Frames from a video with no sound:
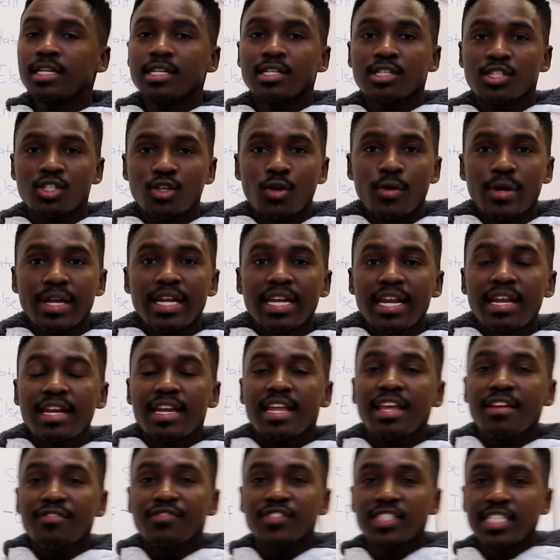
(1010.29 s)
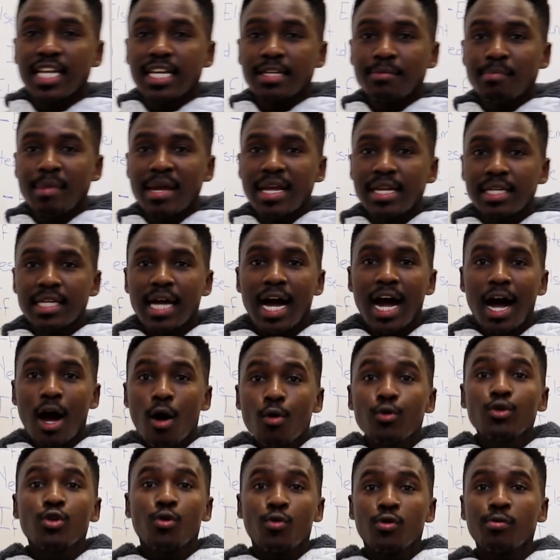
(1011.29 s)
So in an if statement,
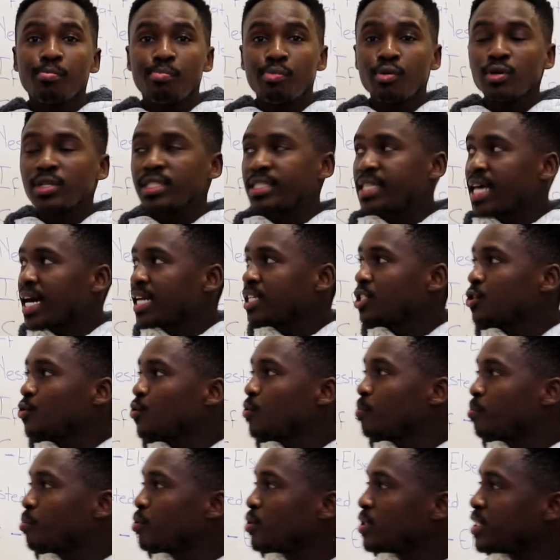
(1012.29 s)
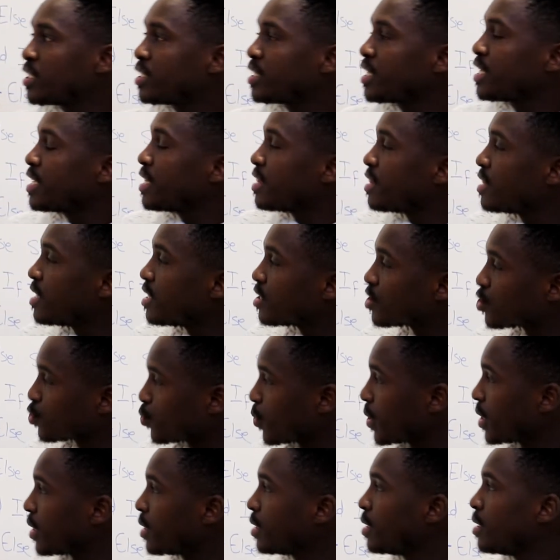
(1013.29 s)
how you would put that, you would put it in
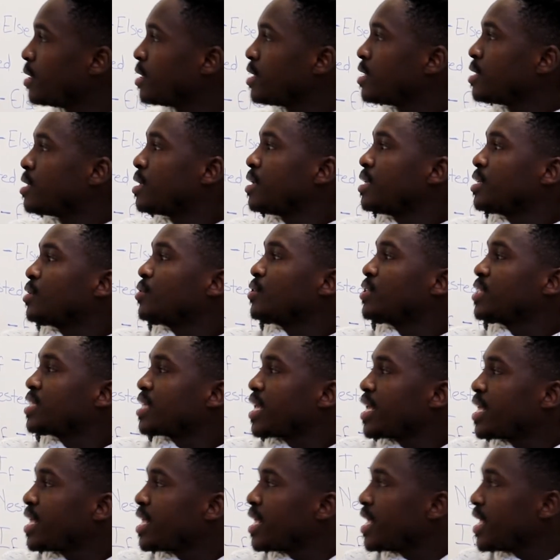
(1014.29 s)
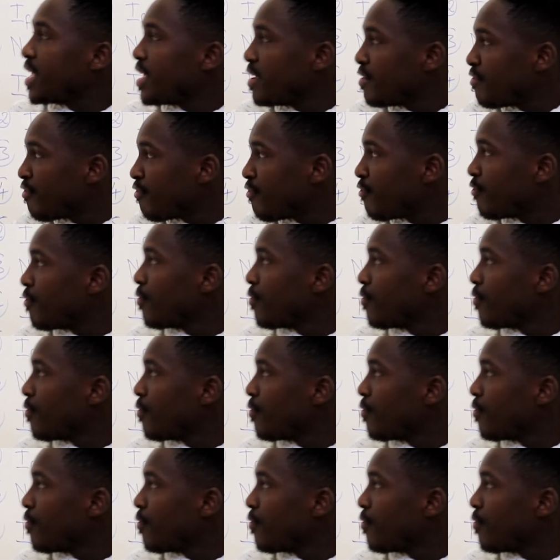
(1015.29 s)
this way. You say if